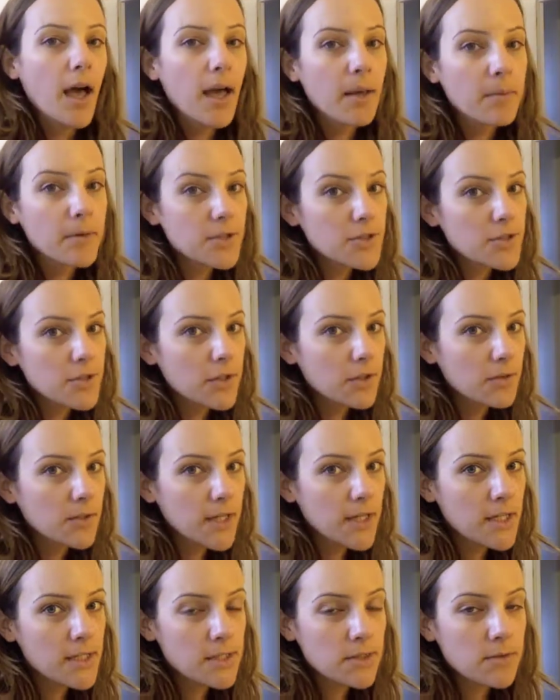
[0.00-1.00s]
I'm going to show you
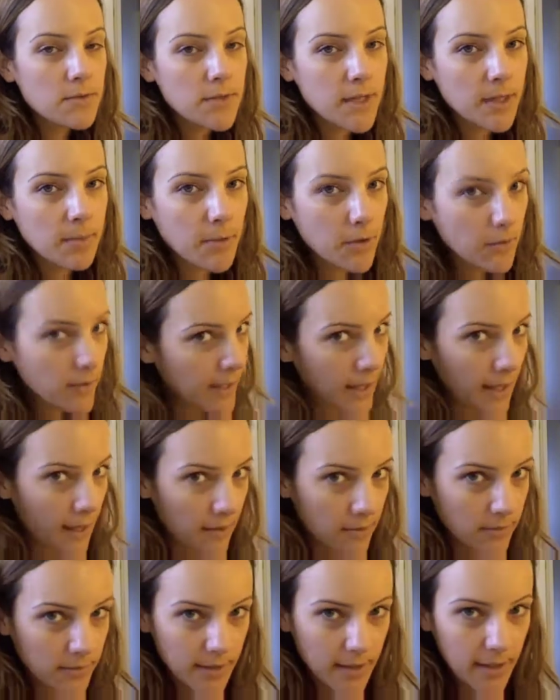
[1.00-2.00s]
what I do when I'm going
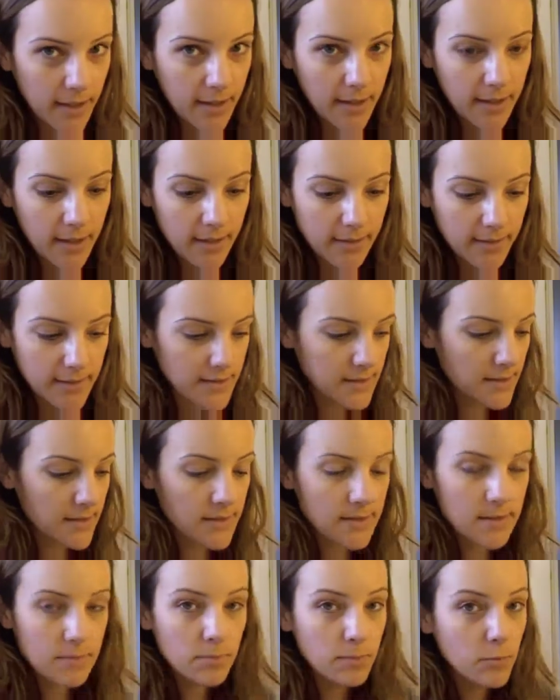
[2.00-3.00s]
out, and this
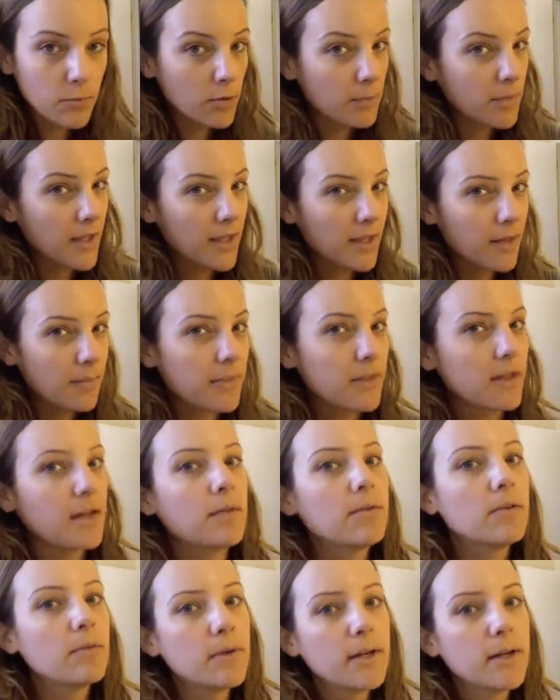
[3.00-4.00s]
is more makeup than
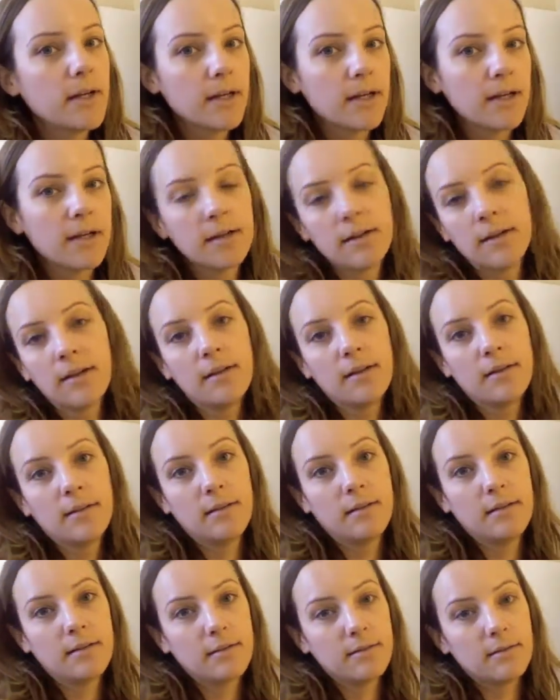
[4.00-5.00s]
I would wear
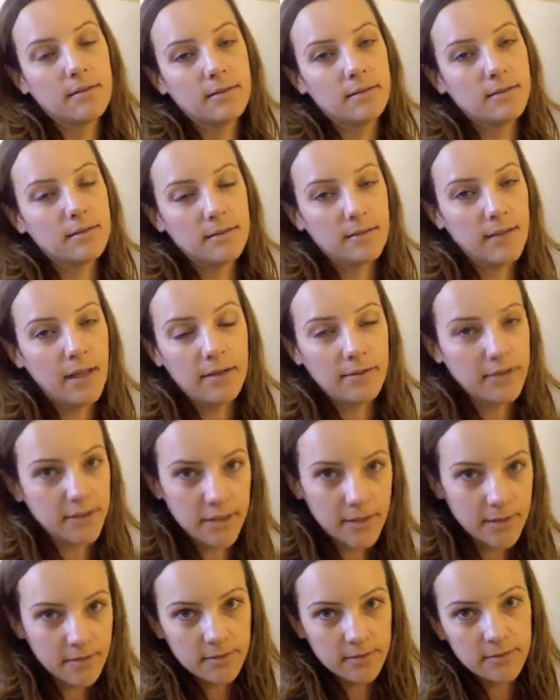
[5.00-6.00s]

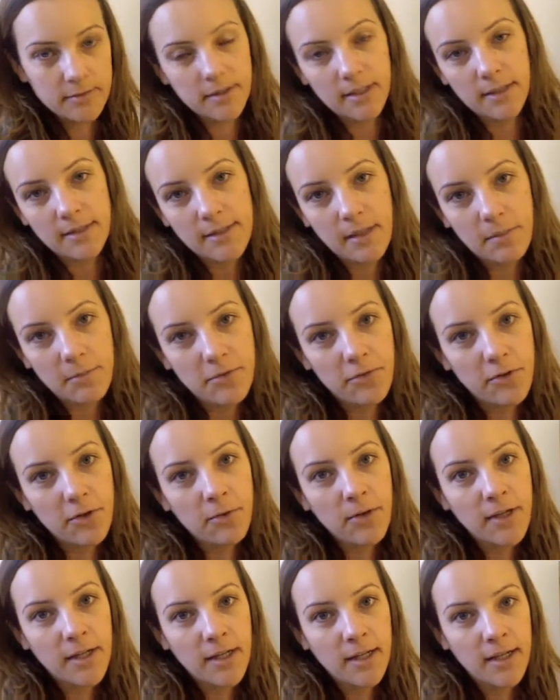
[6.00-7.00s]
ever, except
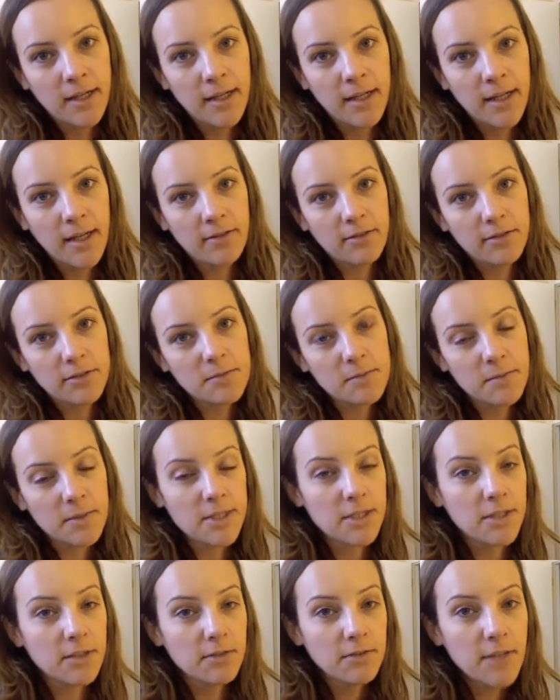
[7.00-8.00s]
for when I have a
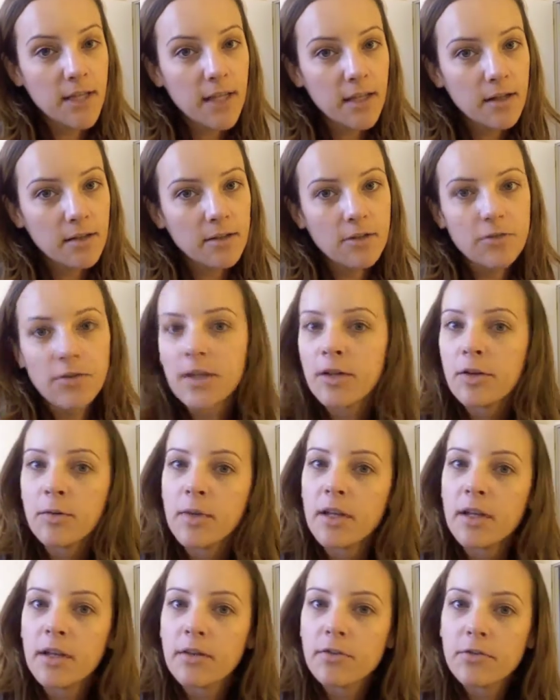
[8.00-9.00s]
special event or if I know
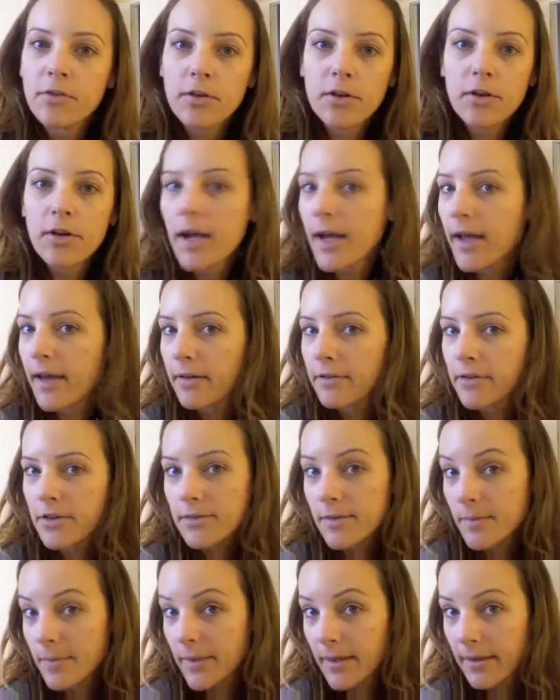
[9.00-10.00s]
I'm getting photographed
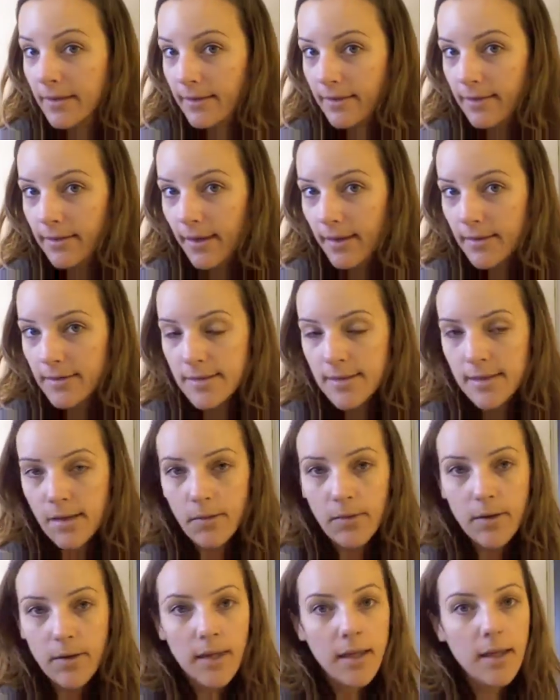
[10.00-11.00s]
or something like that.
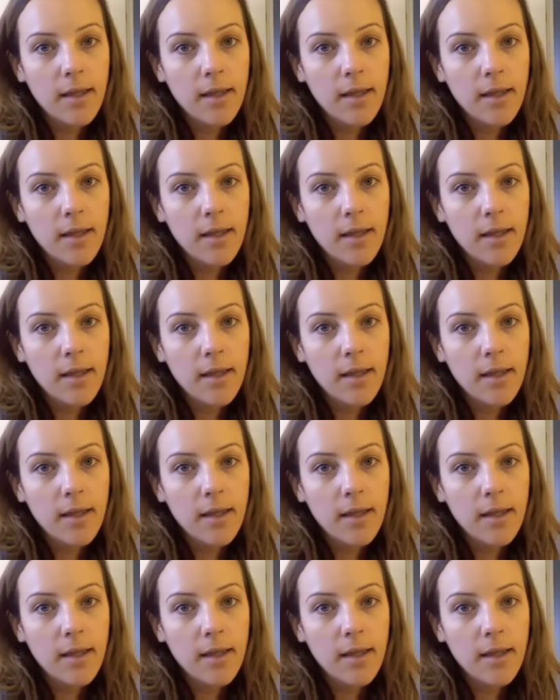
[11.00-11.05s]
So